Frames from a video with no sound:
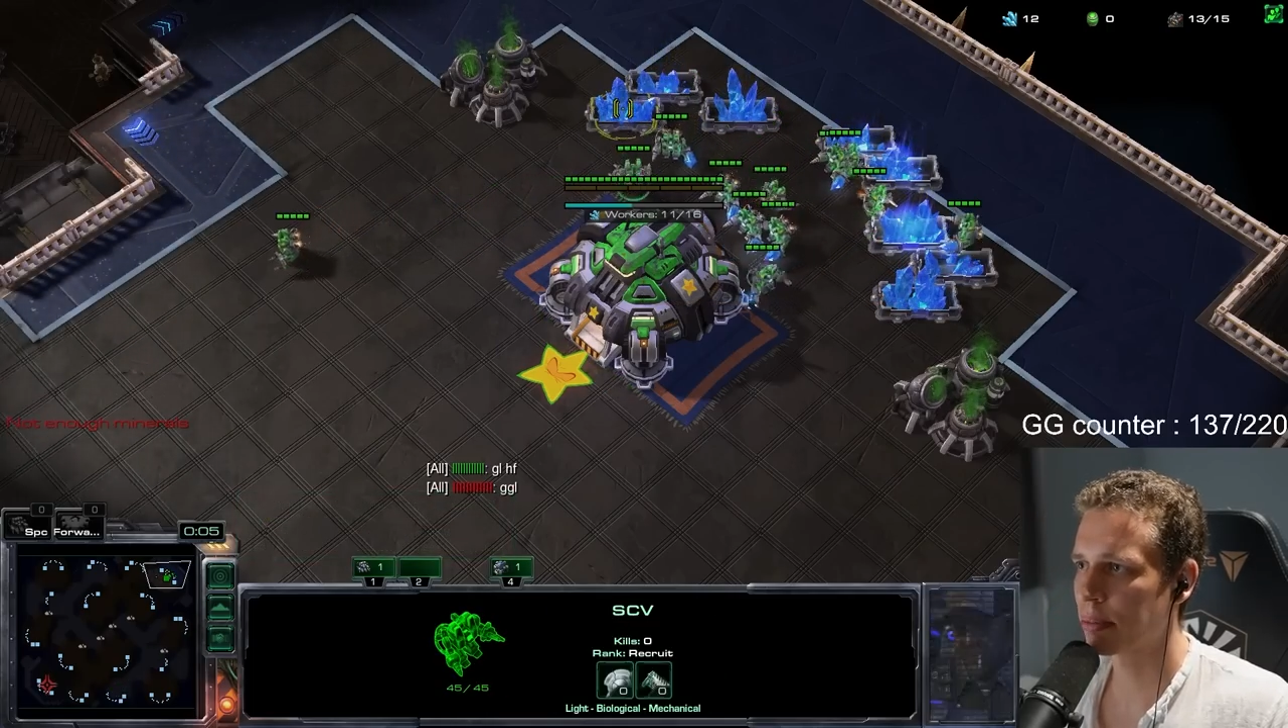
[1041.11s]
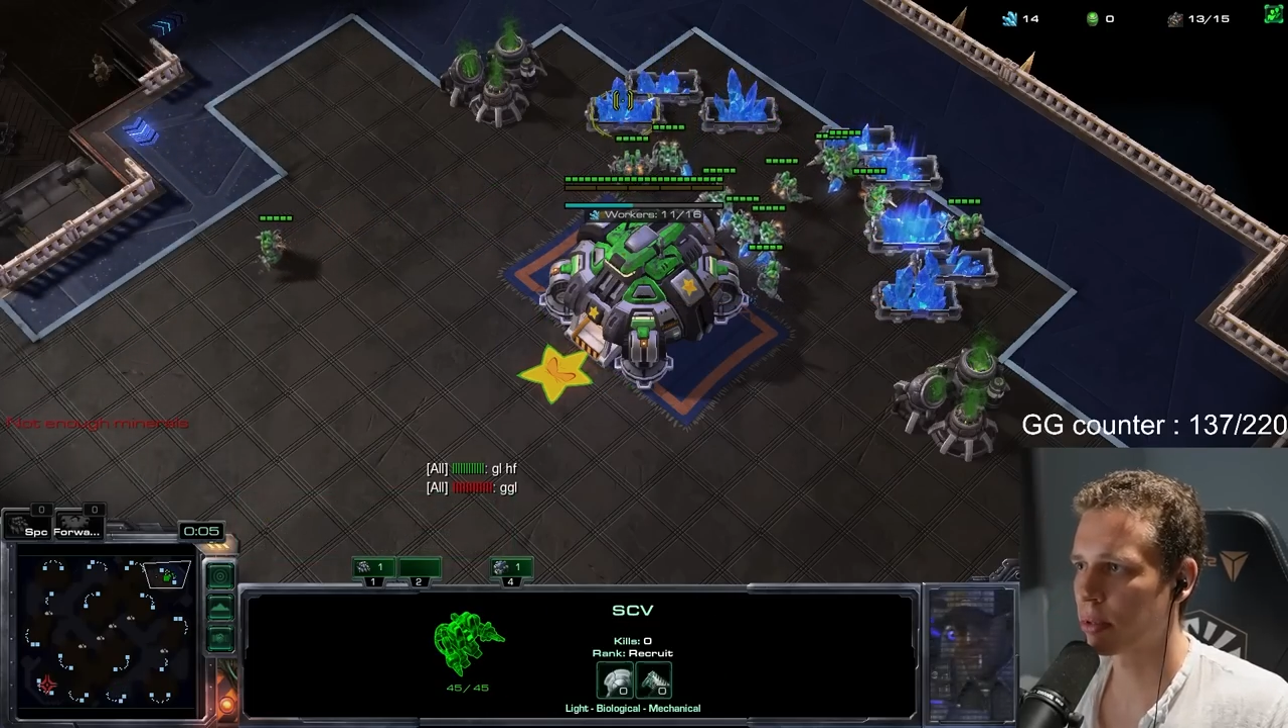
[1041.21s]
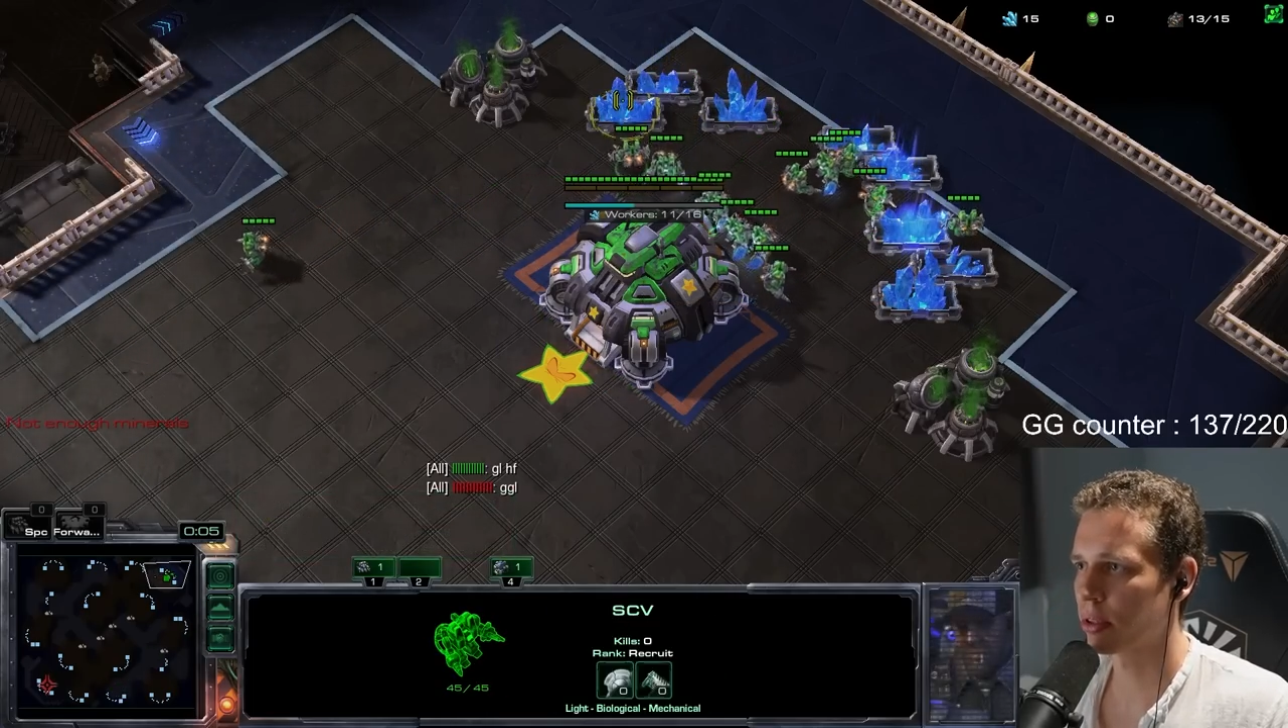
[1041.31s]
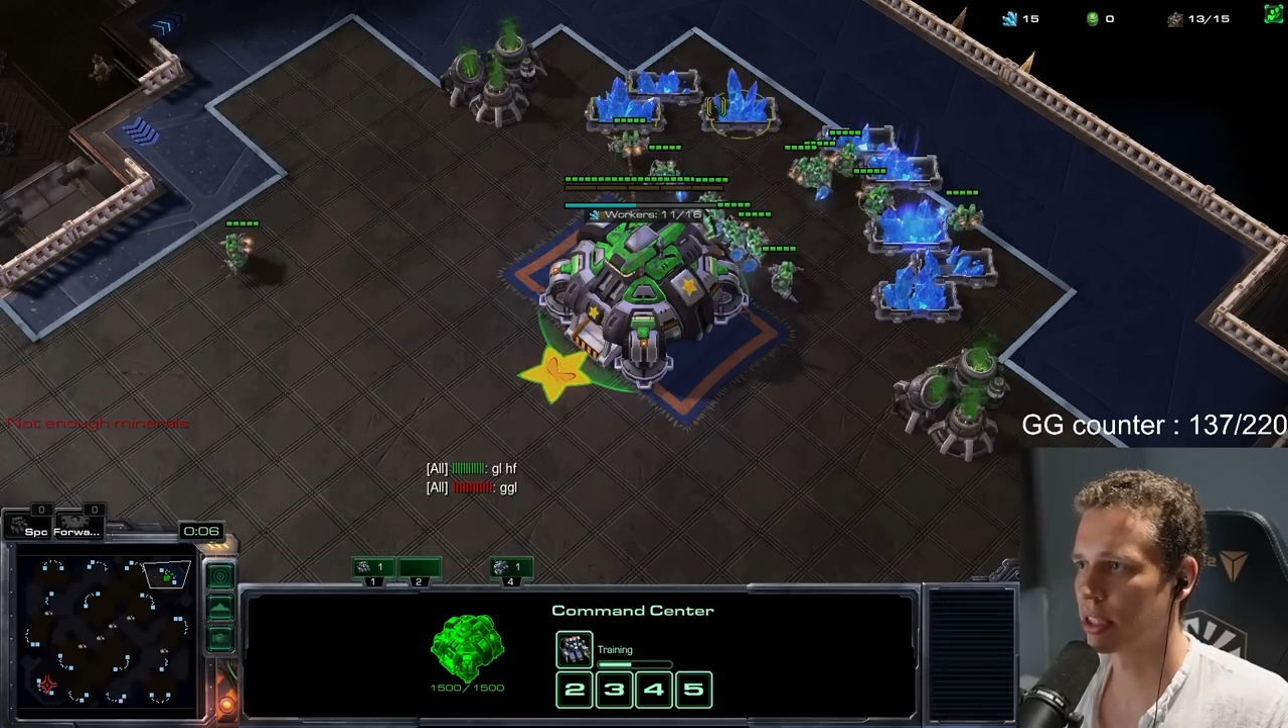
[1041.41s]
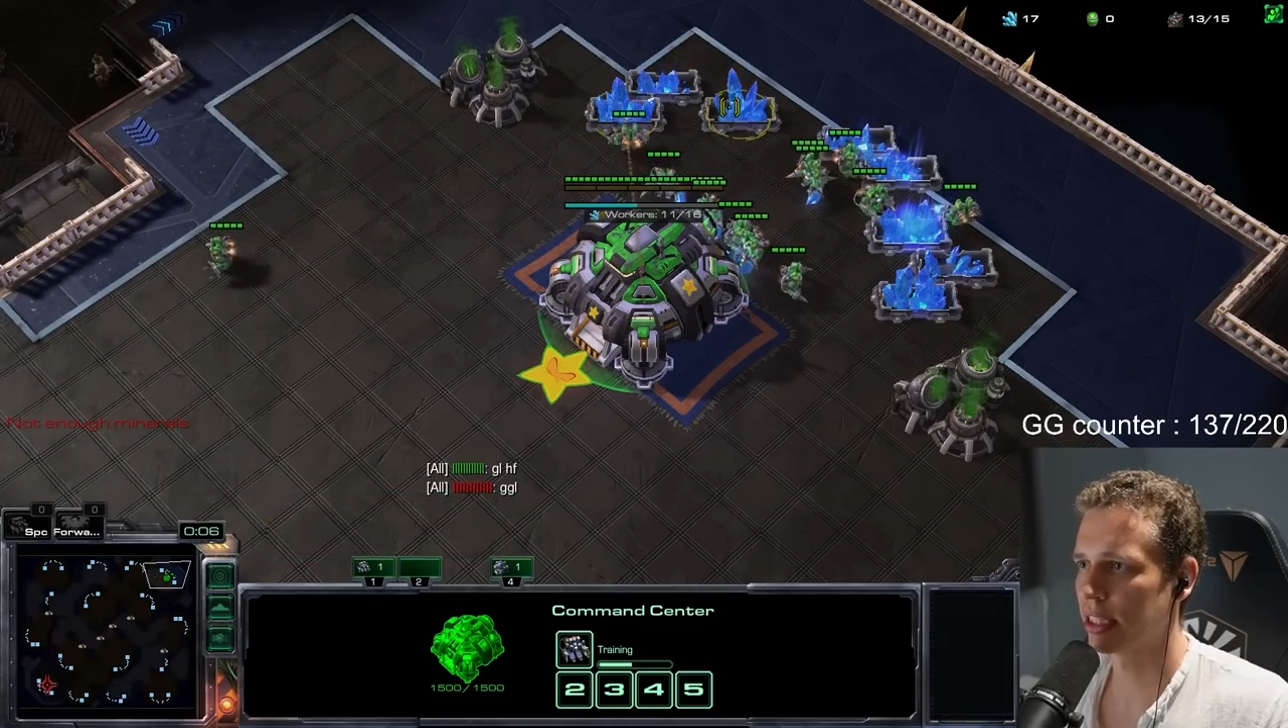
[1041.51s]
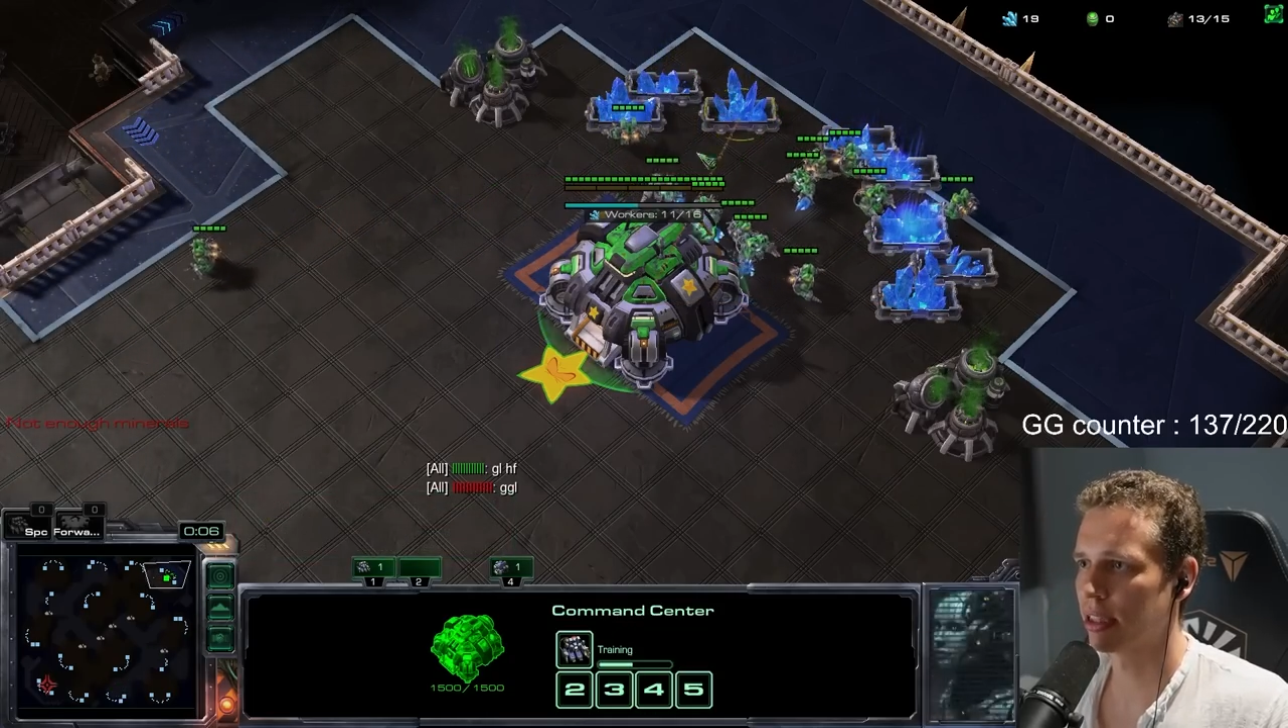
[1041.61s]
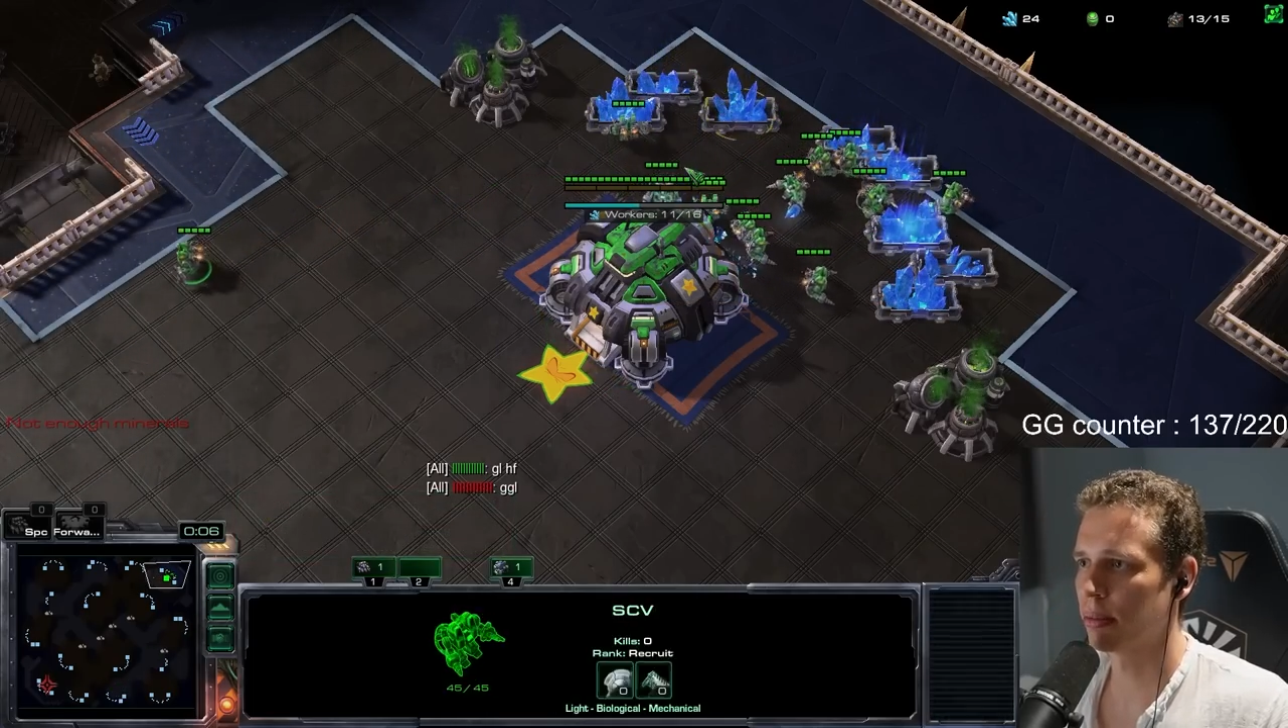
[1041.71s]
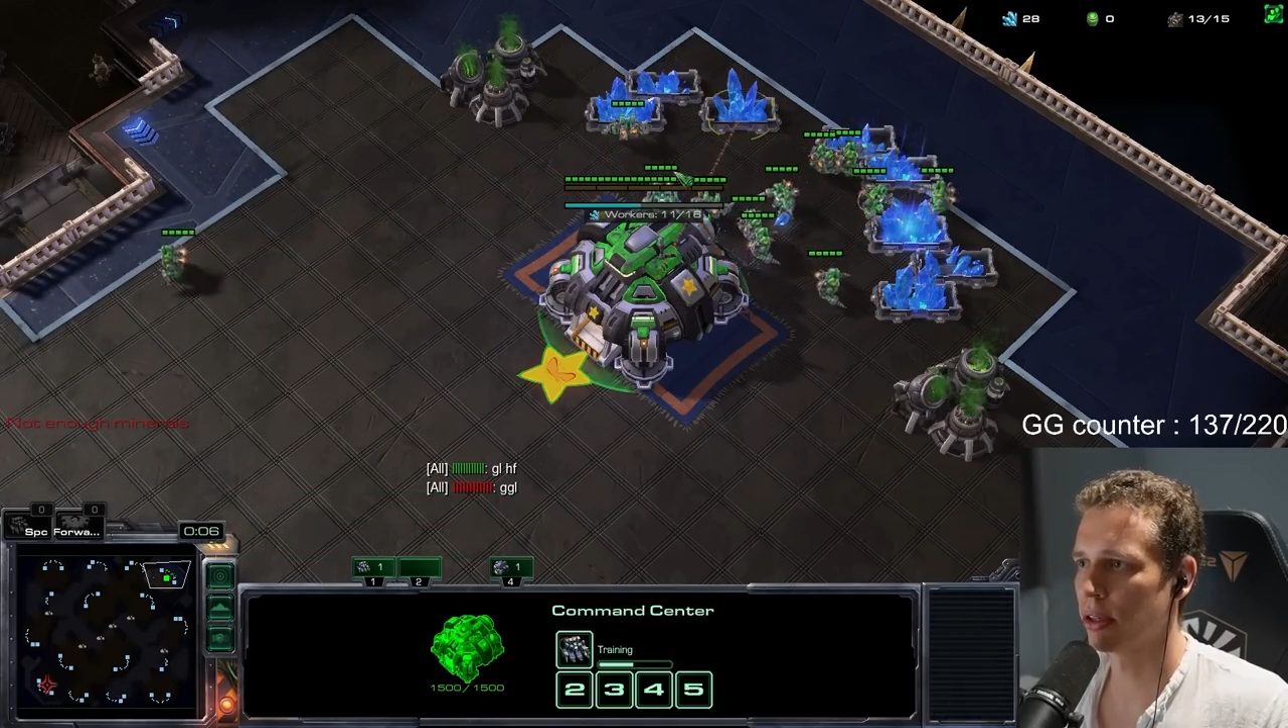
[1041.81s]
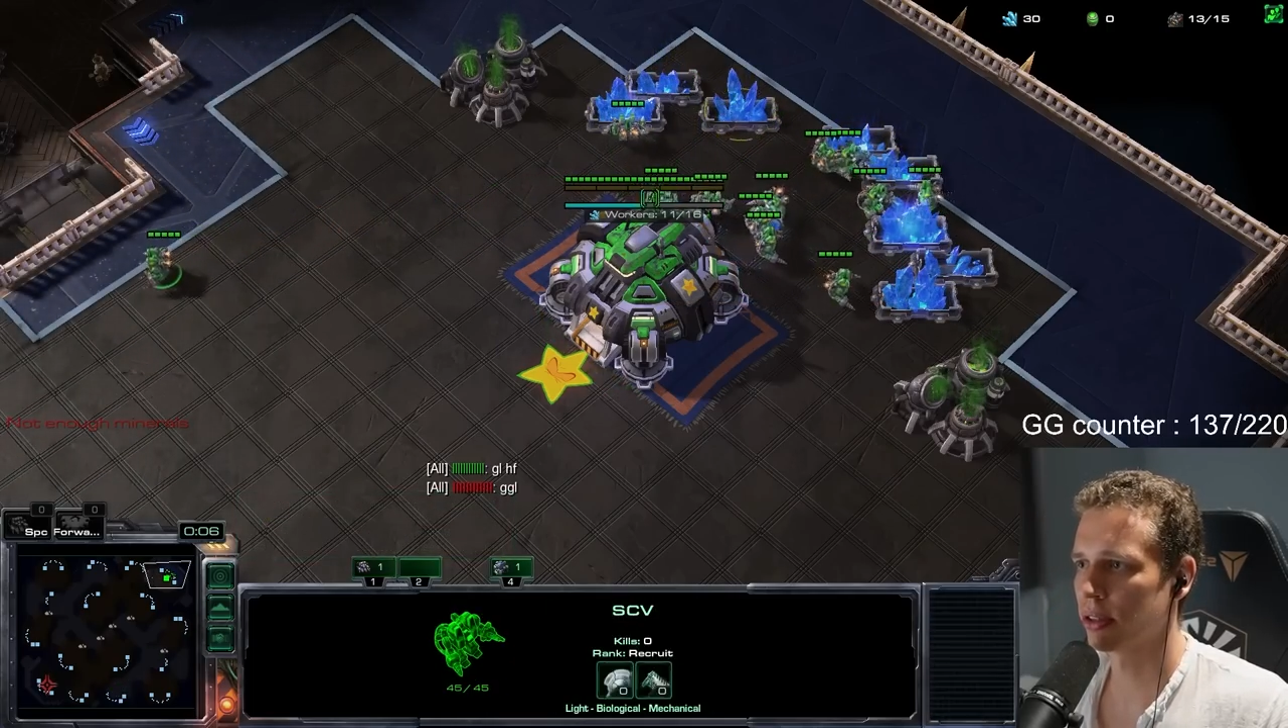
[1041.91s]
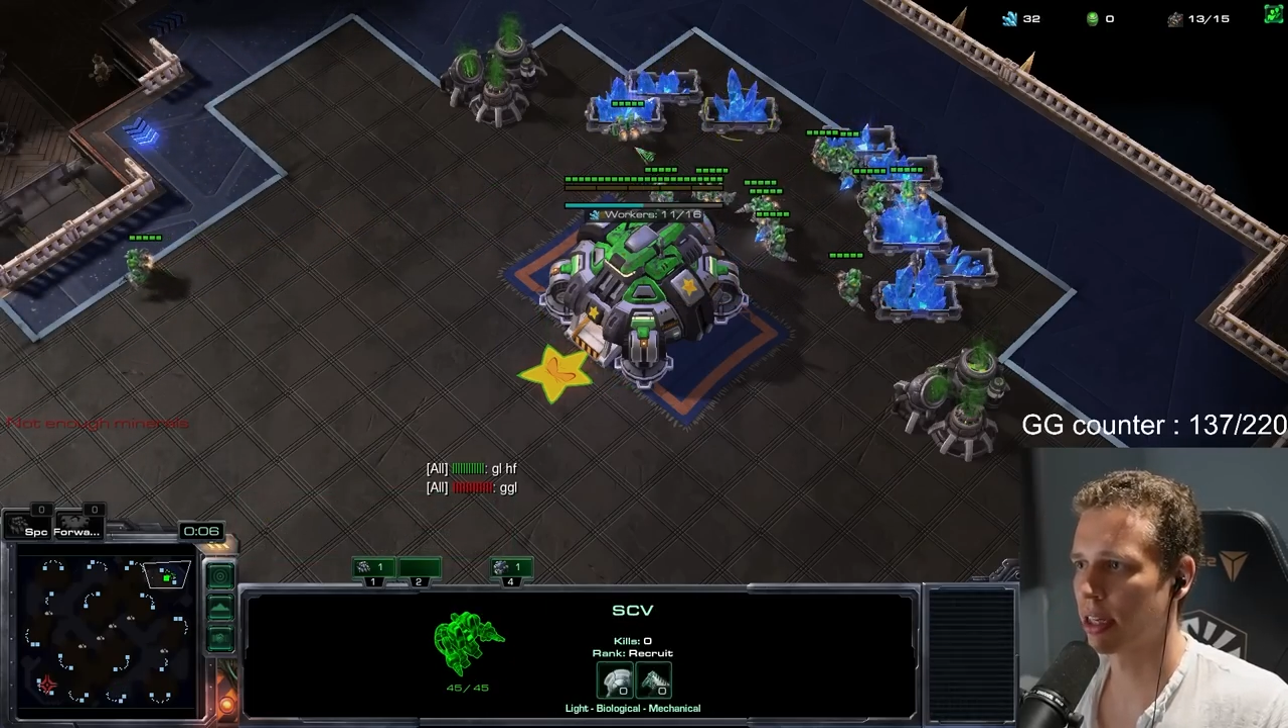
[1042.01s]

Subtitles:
proxying the most